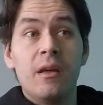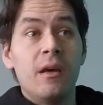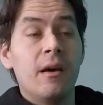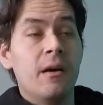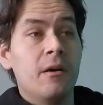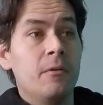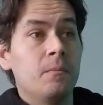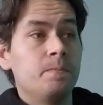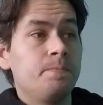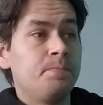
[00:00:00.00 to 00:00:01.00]

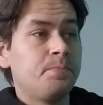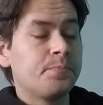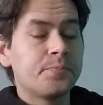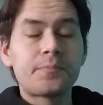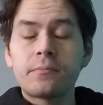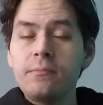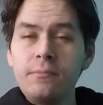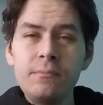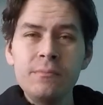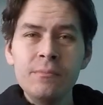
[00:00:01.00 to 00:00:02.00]

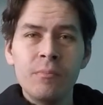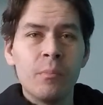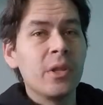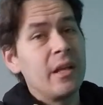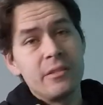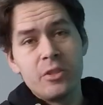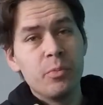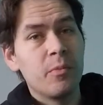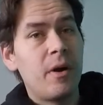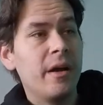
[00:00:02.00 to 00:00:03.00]
but that's
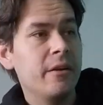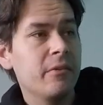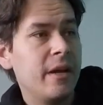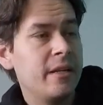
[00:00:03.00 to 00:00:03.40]
super minor, right?